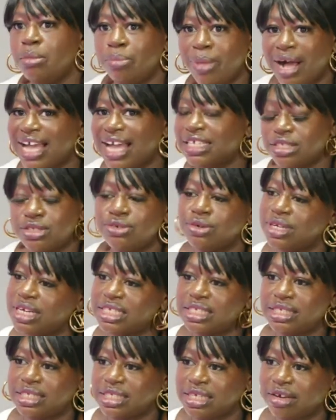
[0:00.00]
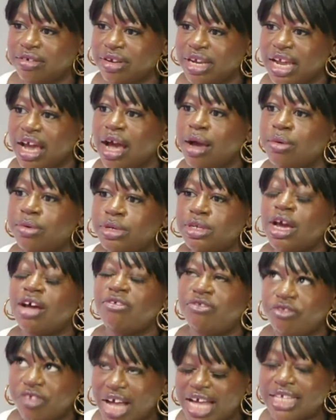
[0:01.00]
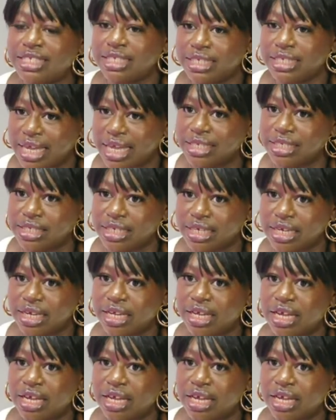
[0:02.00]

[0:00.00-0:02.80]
but it's not necessary. I would advise against it.